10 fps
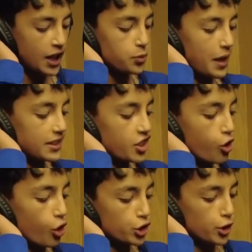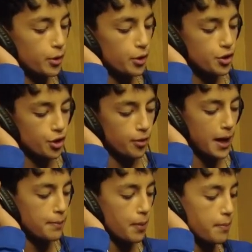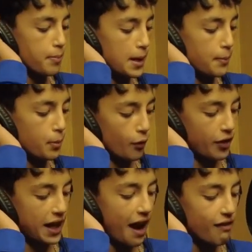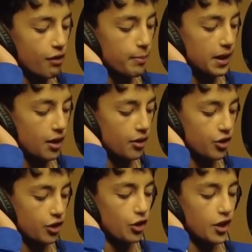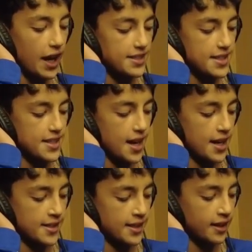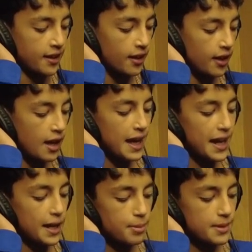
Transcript: as well as the contribution made by people of the Caribbean to UK society. In